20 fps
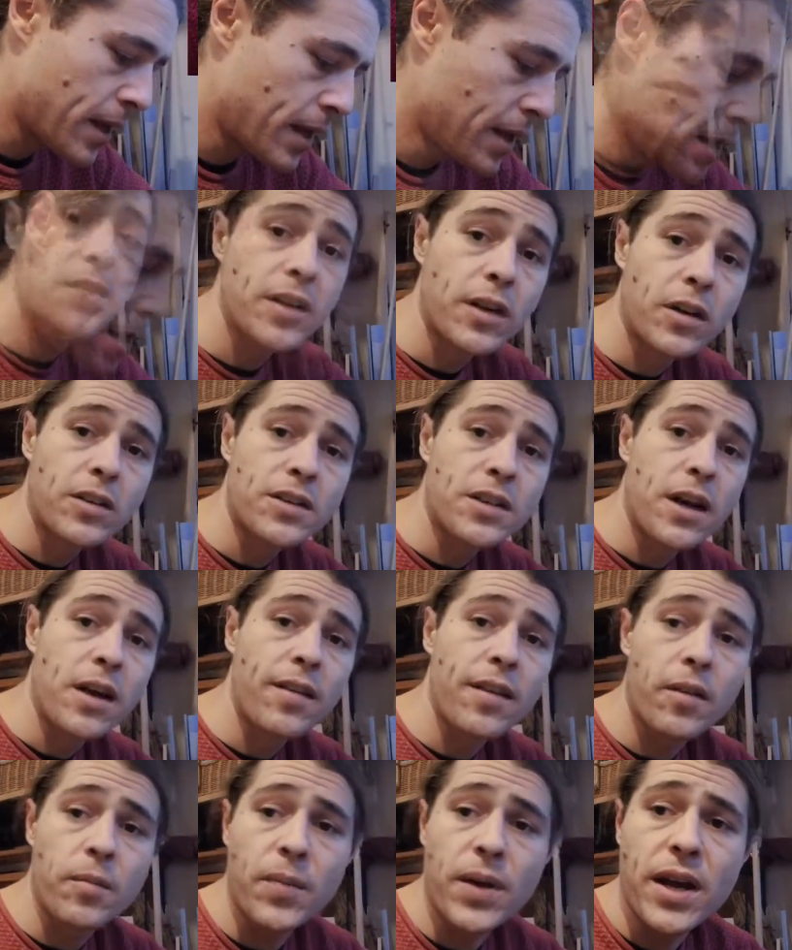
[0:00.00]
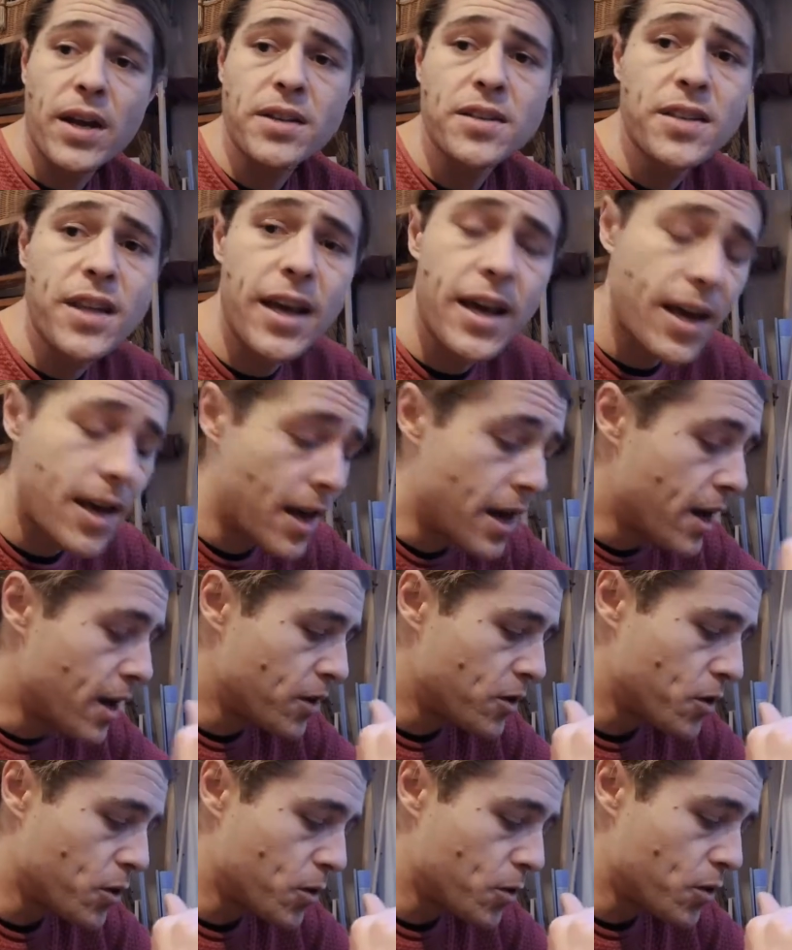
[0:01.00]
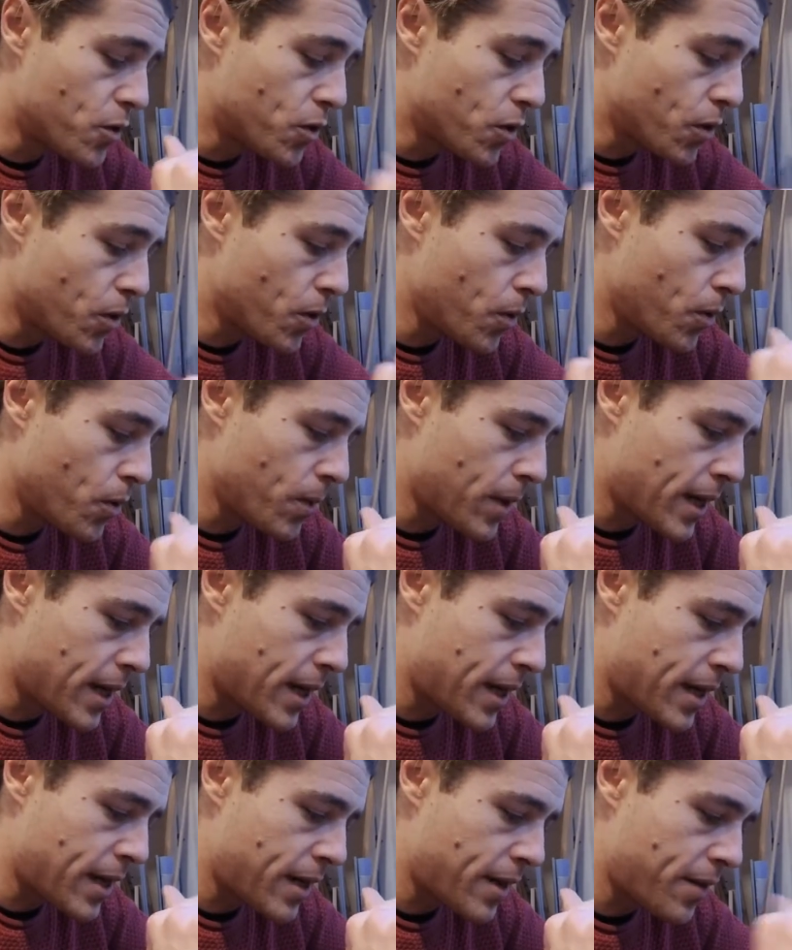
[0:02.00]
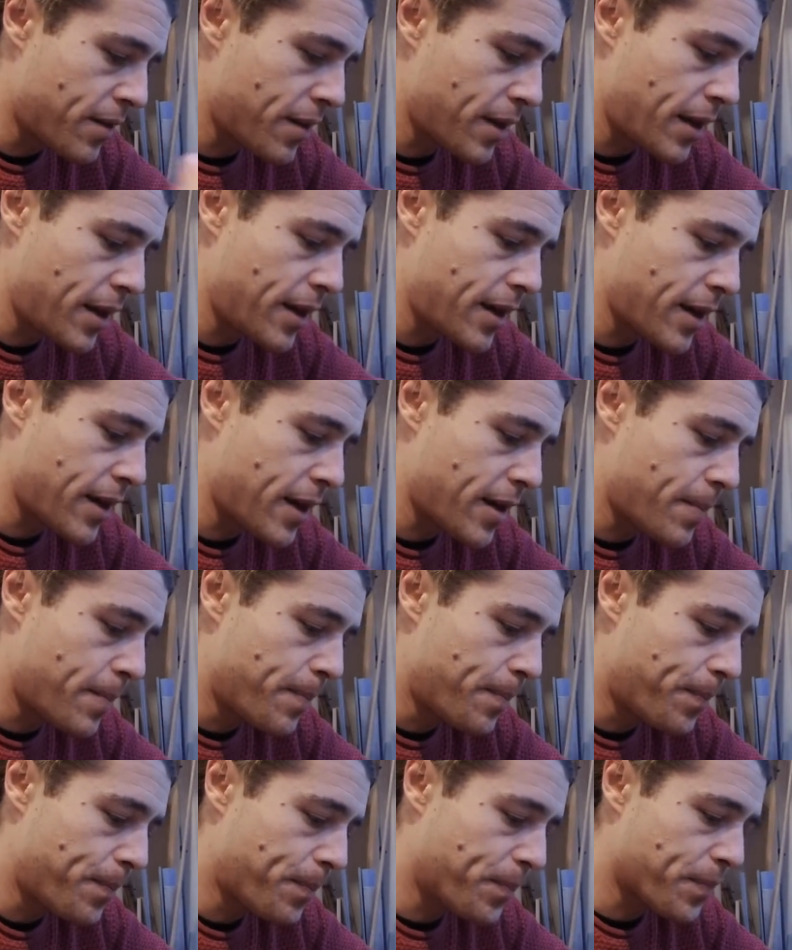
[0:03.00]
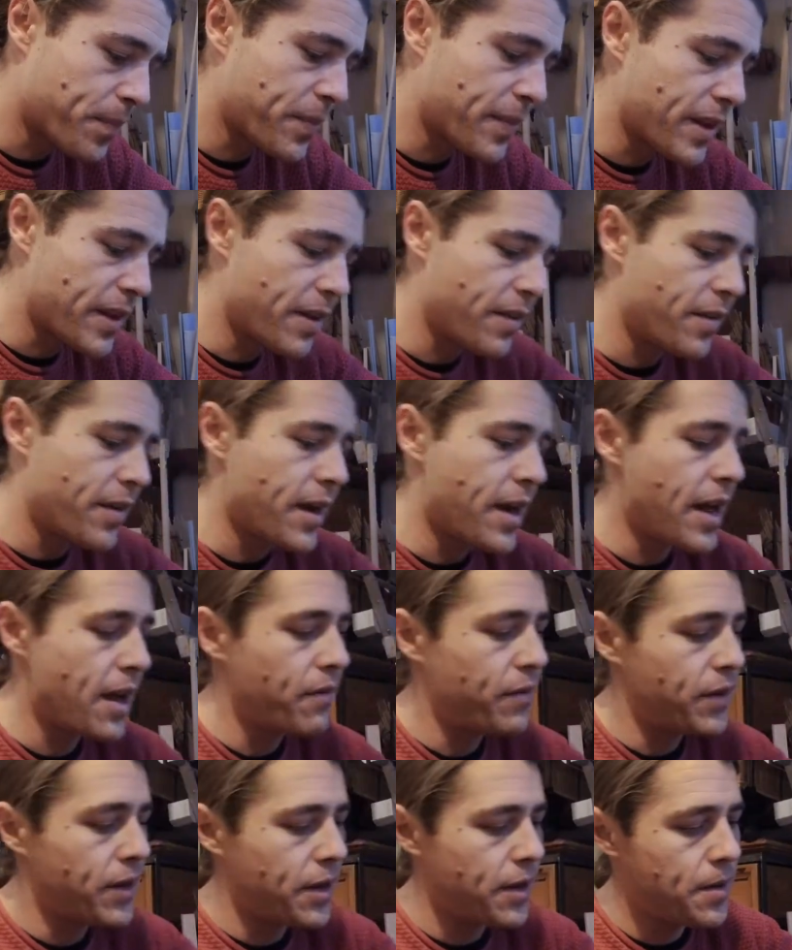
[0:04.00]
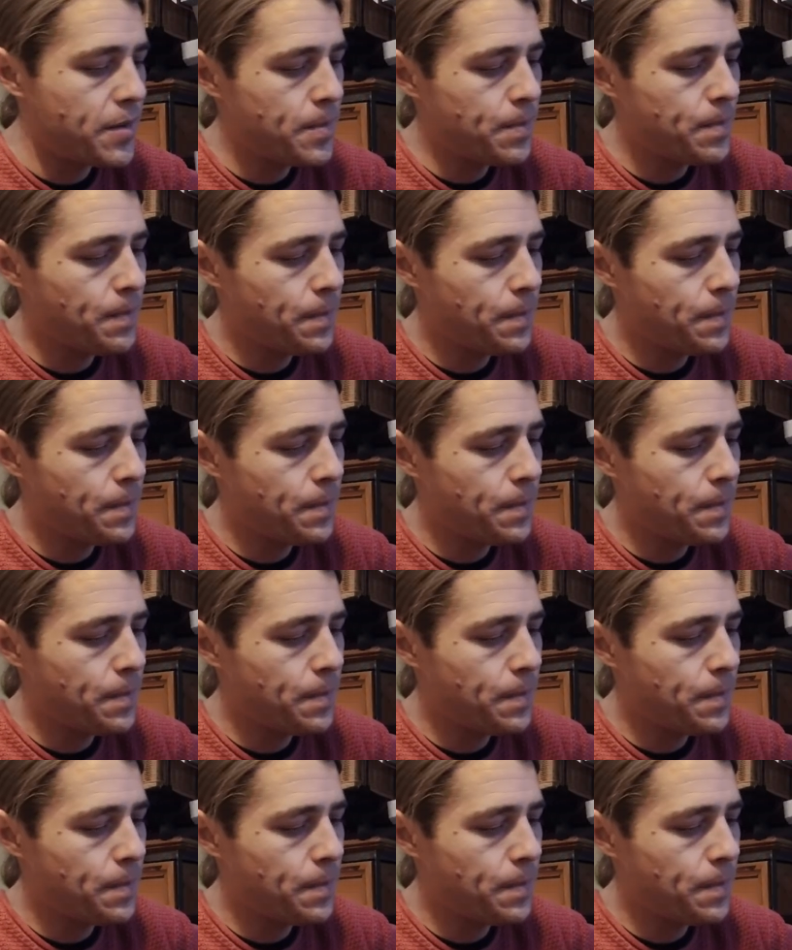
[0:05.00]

Because I got to go to the other bench there to do the heavier